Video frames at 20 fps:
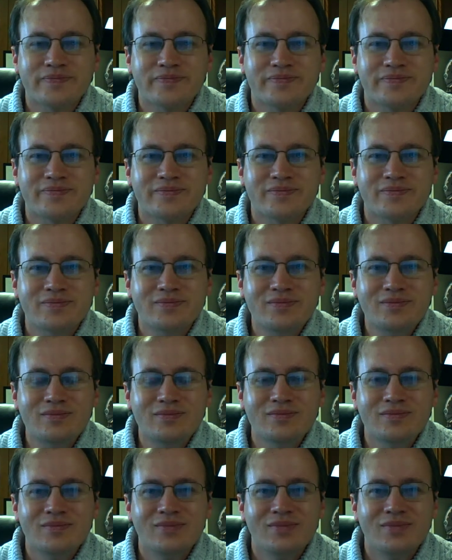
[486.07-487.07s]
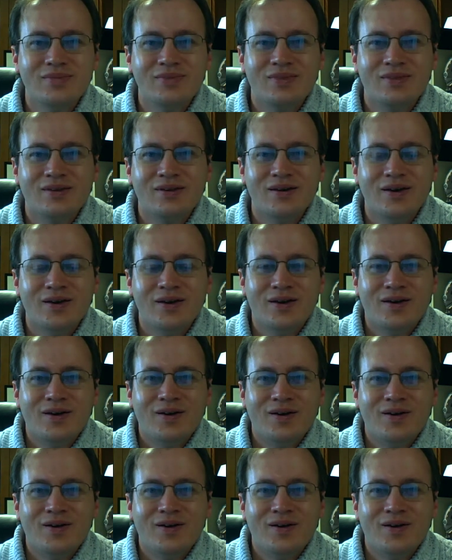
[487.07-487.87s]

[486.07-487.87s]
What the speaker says: Nothing is said.